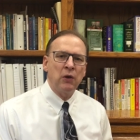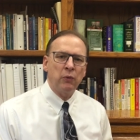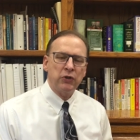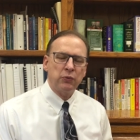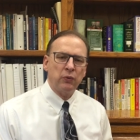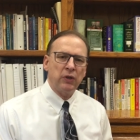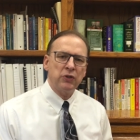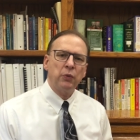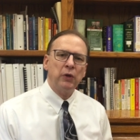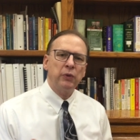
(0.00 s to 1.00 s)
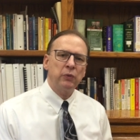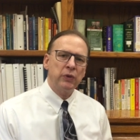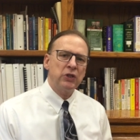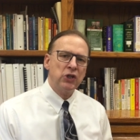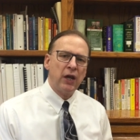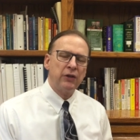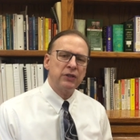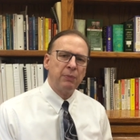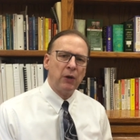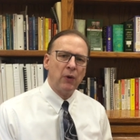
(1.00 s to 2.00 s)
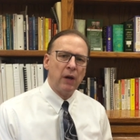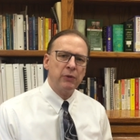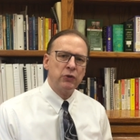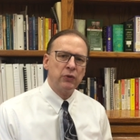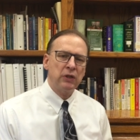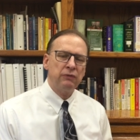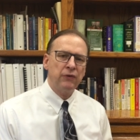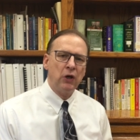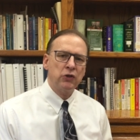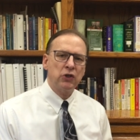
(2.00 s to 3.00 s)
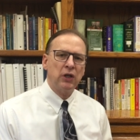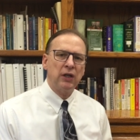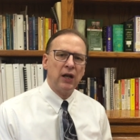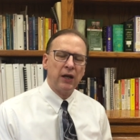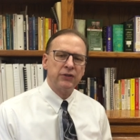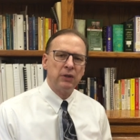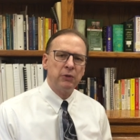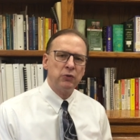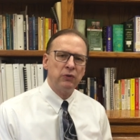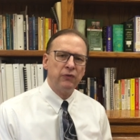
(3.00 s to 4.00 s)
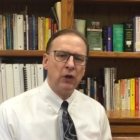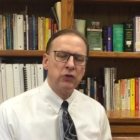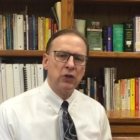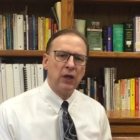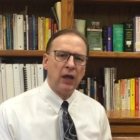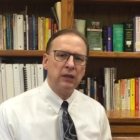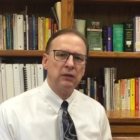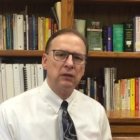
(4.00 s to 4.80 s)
which is when we recheck spirometry function and oximetry function and